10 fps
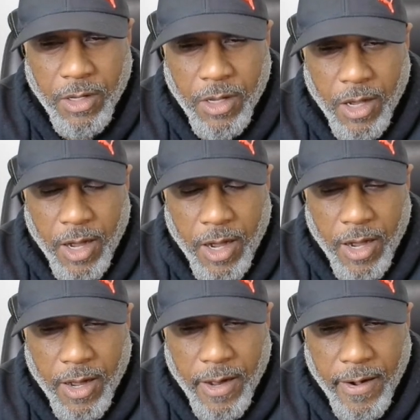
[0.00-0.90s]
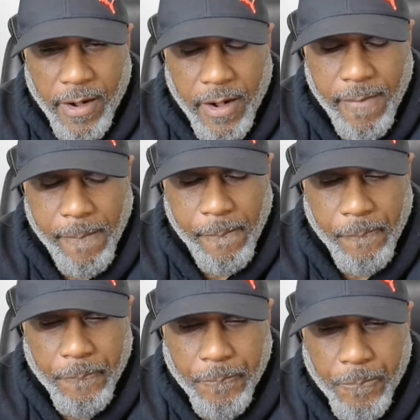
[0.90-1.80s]

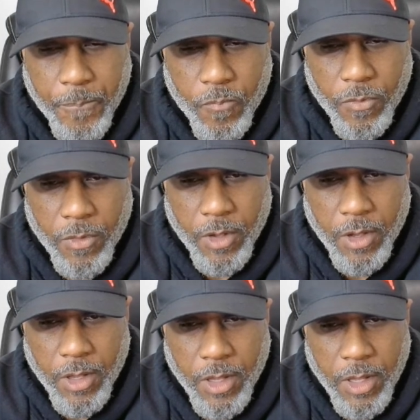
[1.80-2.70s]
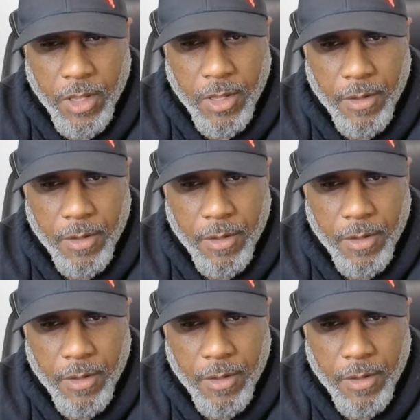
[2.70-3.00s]
Nobody speaks.